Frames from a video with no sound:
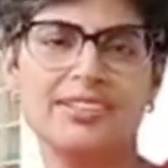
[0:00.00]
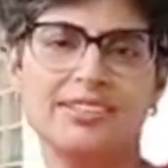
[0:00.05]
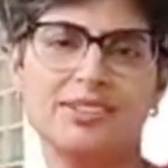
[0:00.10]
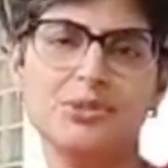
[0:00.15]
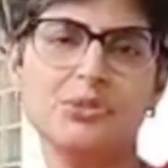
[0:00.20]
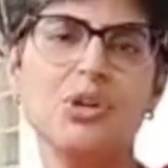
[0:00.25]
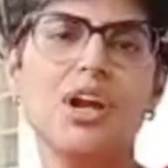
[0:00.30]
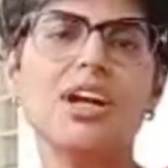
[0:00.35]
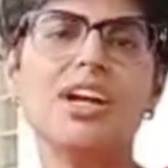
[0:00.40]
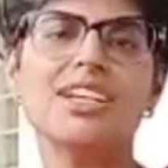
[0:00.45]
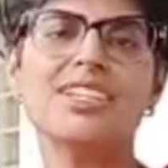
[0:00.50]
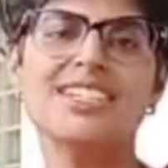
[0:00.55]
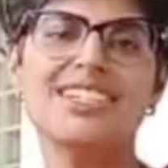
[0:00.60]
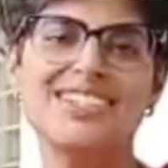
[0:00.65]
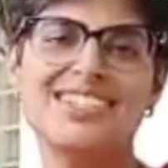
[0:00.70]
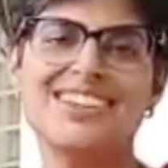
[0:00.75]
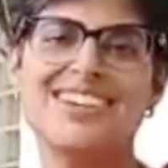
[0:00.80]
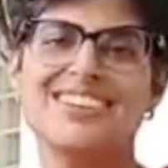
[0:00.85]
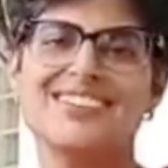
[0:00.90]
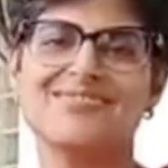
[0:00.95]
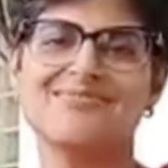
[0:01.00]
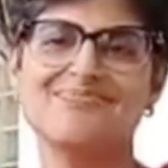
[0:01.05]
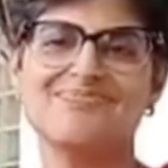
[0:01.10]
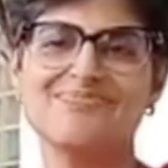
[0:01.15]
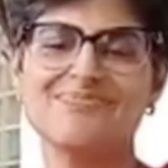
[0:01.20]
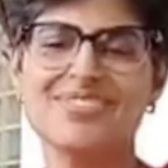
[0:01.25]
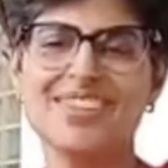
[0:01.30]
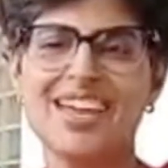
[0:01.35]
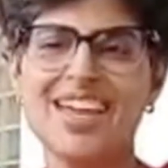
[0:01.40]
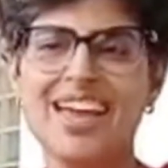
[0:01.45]
Futela Khandindi,
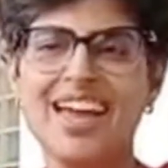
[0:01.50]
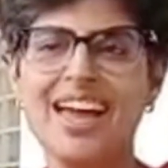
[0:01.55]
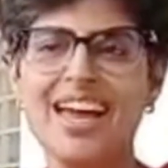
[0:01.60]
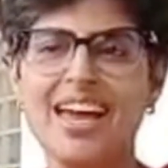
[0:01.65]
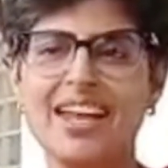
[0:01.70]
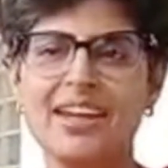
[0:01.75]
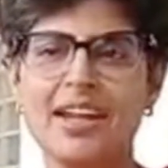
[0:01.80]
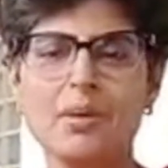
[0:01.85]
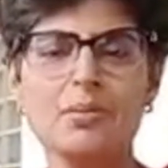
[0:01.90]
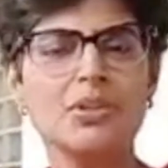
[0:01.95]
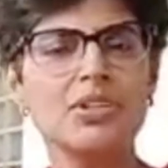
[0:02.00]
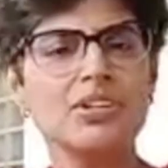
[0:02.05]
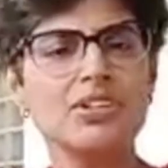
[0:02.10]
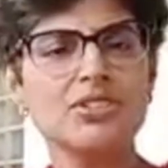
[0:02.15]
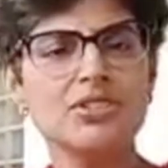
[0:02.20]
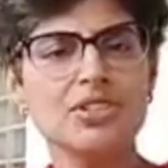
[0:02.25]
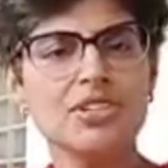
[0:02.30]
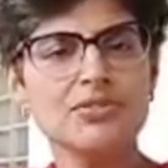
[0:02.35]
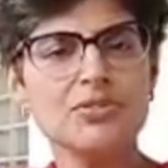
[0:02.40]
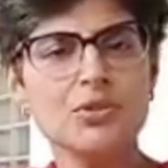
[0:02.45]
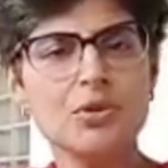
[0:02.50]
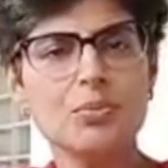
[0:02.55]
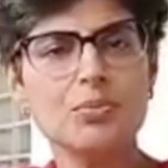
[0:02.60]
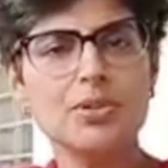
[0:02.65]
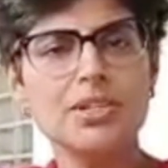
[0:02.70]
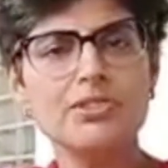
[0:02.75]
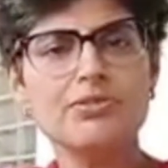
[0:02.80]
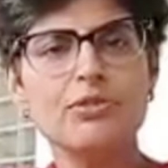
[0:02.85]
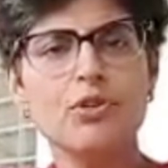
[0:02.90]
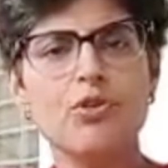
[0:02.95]
and I'm here to give you a
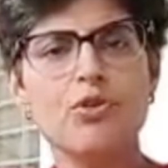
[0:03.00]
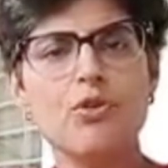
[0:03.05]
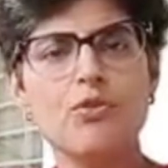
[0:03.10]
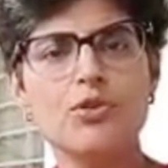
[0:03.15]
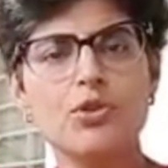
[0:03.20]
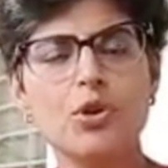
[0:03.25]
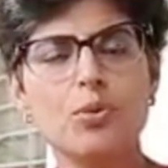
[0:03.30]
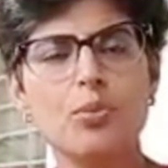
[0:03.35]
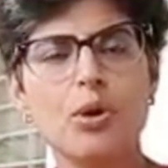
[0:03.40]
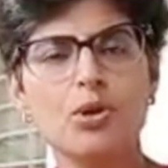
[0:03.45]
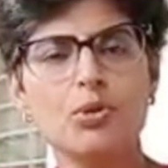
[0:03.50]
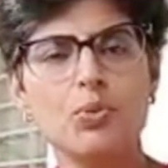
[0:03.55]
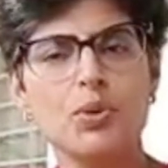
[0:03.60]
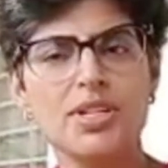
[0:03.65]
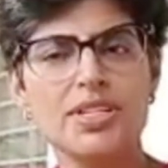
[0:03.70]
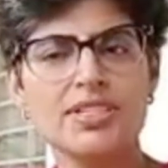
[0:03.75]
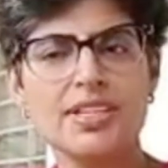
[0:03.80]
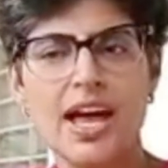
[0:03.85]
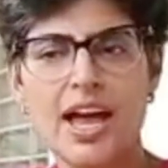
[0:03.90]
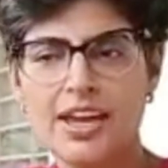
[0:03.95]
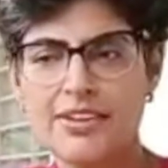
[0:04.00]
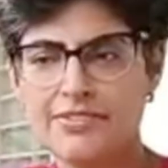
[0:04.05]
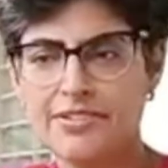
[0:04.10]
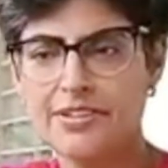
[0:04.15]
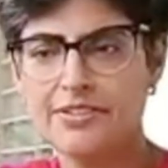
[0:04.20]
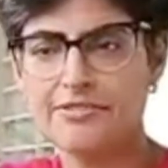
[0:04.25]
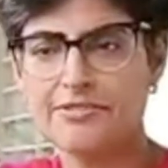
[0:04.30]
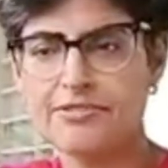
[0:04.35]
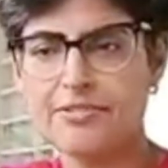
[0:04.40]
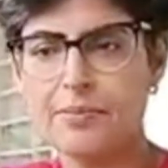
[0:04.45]
brief overview about what is
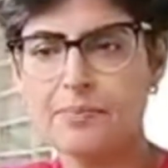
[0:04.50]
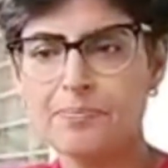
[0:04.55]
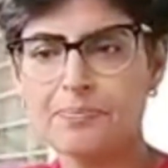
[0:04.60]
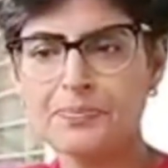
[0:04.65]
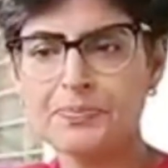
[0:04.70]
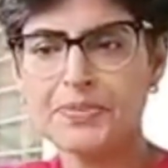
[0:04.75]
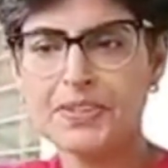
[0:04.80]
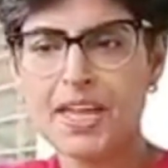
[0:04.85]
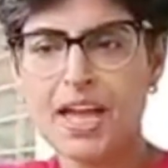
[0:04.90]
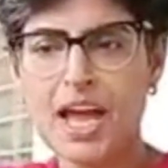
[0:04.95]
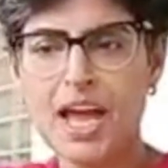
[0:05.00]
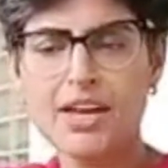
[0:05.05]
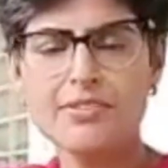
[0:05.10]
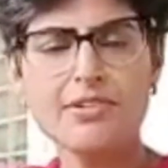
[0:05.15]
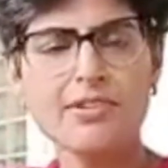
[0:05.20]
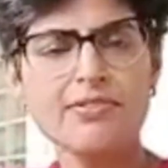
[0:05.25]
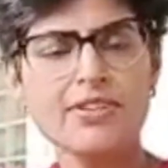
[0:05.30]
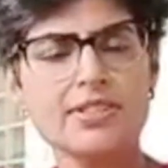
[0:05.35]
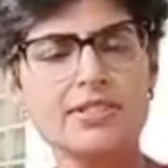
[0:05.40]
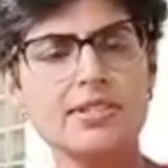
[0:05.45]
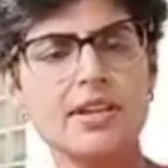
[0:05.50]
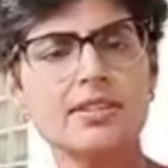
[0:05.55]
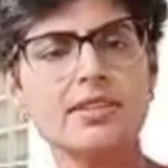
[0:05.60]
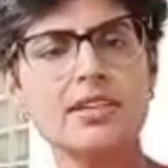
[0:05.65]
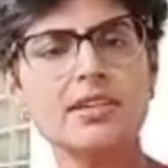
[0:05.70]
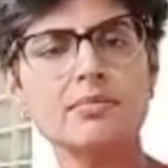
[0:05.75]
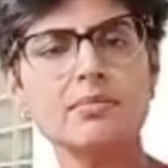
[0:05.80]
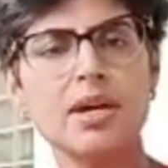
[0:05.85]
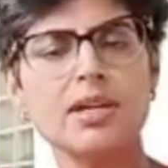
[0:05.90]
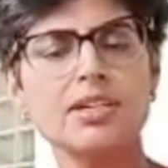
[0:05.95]
IVF. IVF is
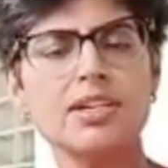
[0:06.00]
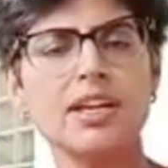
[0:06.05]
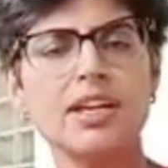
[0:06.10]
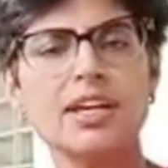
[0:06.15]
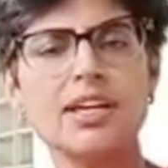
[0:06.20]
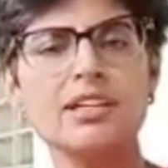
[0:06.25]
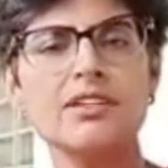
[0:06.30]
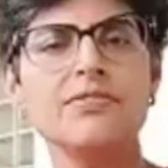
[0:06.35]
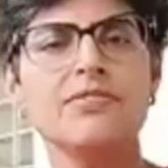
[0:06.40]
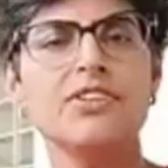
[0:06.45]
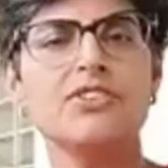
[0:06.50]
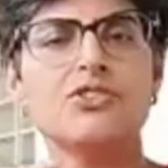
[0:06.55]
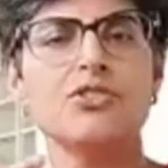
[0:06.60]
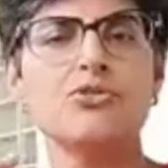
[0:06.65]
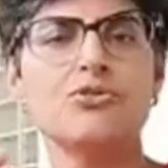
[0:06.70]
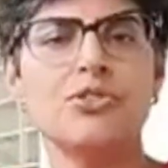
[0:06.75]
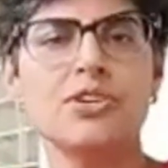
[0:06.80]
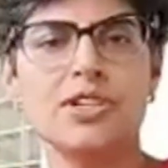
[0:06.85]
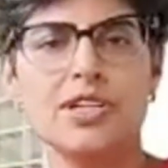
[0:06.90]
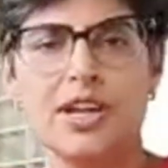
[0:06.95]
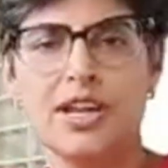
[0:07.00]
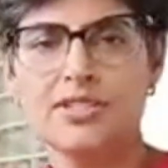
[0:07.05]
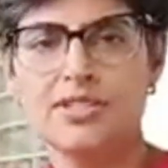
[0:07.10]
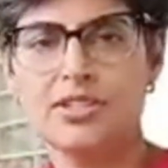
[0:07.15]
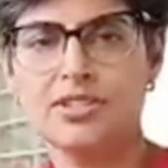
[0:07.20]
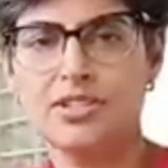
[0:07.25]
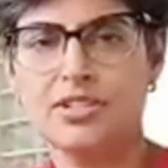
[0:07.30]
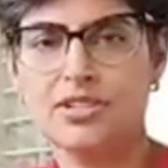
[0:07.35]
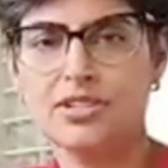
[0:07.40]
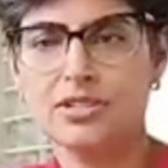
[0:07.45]
nothing but in vitro
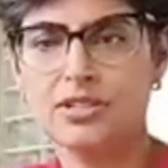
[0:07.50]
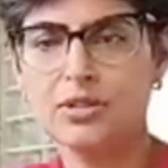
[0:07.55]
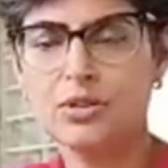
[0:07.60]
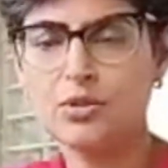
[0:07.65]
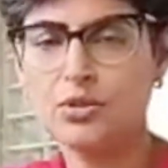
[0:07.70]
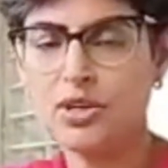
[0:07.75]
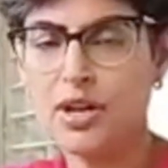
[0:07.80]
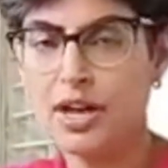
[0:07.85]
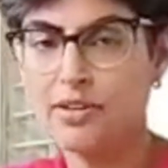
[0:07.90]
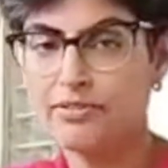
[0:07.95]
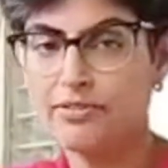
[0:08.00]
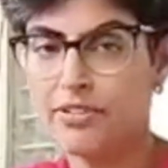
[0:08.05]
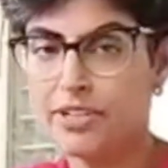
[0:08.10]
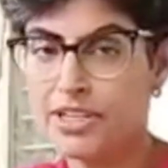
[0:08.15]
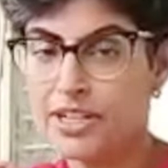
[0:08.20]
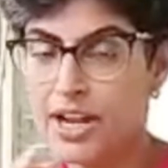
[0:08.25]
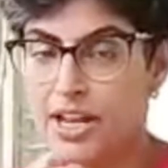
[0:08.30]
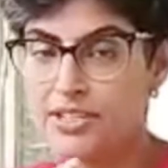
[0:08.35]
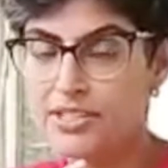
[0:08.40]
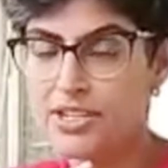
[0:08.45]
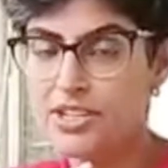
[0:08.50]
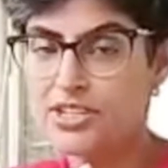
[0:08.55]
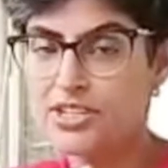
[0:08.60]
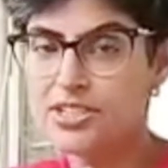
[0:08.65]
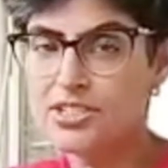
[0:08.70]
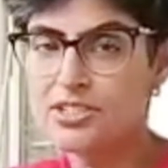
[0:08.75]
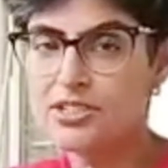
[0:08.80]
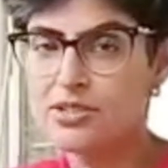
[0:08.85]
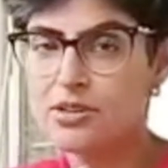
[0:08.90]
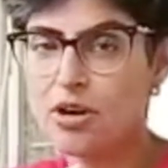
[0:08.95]
fertilization. You know, the
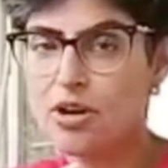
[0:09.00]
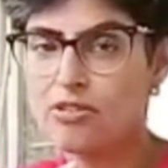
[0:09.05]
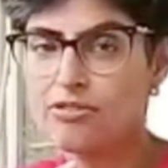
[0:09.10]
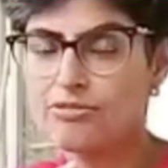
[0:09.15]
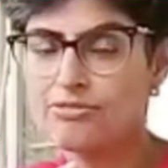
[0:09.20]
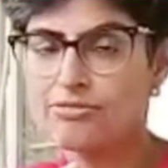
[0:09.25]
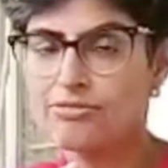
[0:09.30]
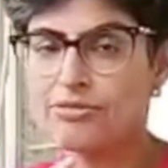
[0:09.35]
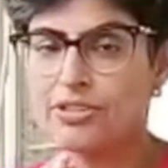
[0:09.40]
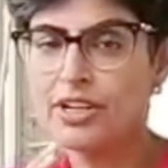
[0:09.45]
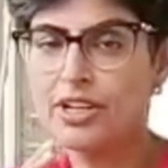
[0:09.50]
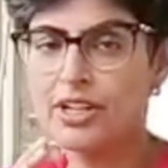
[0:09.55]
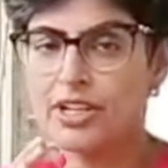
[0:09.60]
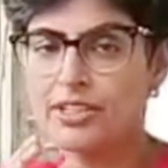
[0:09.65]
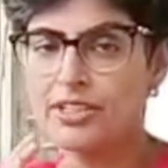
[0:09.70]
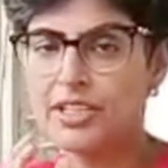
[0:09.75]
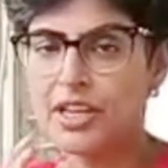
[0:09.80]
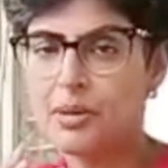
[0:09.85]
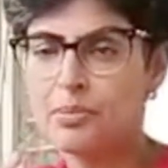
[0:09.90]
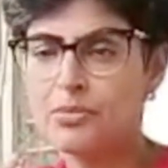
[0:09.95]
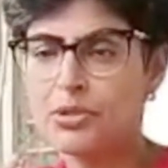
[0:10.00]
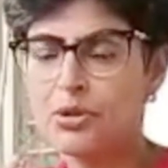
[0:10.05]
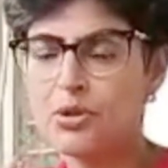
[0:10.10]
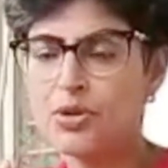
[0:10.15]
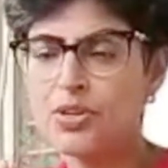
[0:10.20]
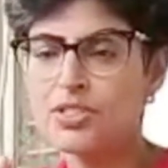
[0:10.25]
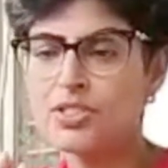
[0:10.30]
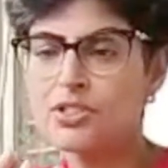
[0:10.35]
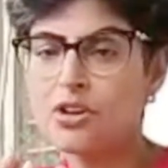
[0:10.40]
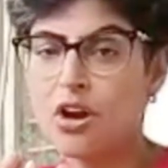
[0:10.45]
fertilization of the embryo
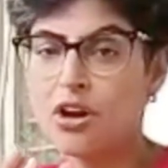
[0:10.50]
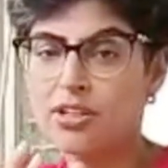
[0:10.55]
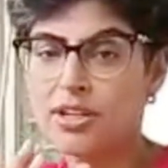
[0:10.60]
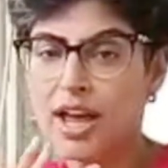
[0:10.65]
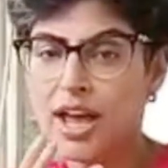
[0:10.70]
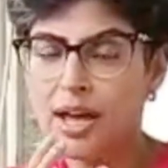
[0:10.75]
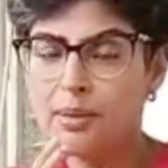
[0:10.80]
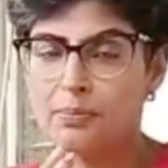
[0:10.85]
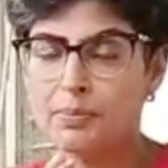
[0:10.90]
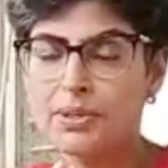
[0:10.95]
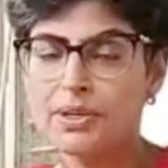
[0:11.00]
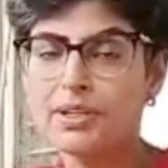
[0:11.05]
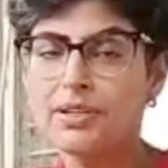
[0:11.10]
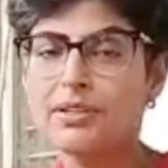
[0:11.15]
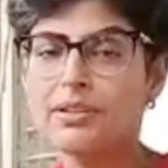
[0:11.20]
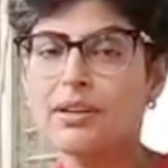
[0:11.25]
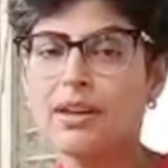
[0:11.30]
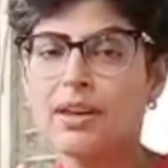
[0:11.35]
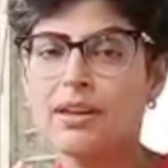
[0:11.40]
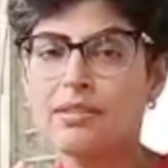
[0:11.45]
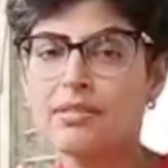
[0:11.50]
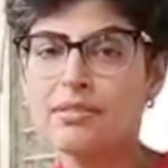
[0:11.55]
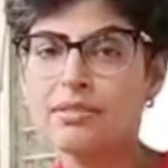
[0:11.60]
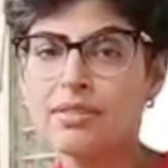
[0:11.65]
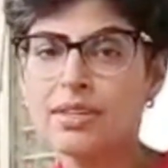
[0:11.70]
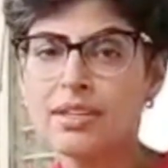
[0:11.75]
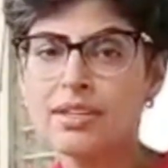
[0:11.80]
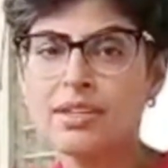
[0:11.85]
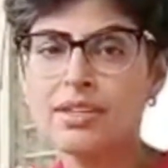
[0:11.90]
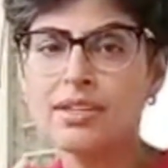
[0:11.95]
is not happening
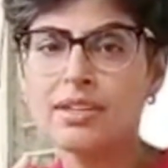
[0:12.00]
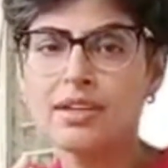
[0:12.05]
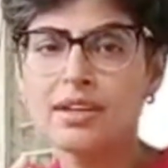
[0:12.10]
in the